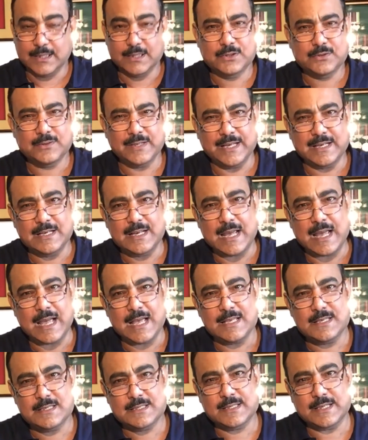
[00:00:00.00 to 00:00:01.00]
to
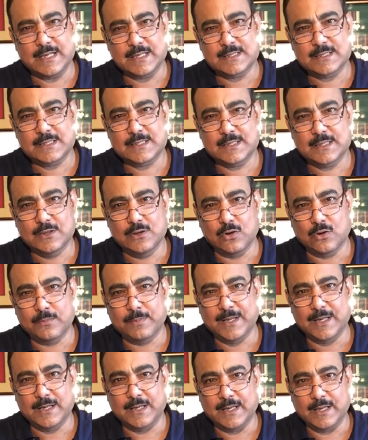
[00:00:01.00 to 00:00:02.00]
enhance its
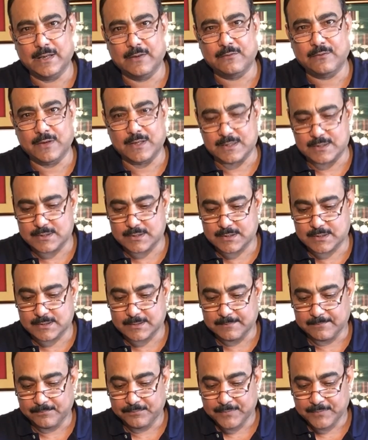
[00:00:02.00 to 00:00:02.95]
global influence.